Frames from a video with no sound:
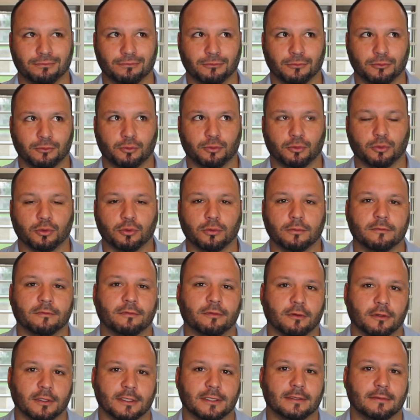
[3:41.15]
room
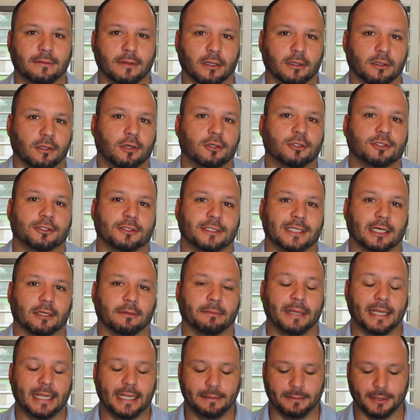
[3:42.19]
for a larger down
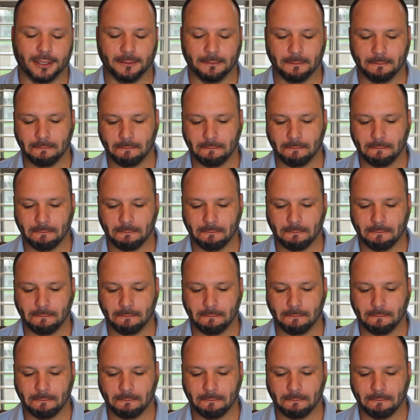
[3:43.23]
payment.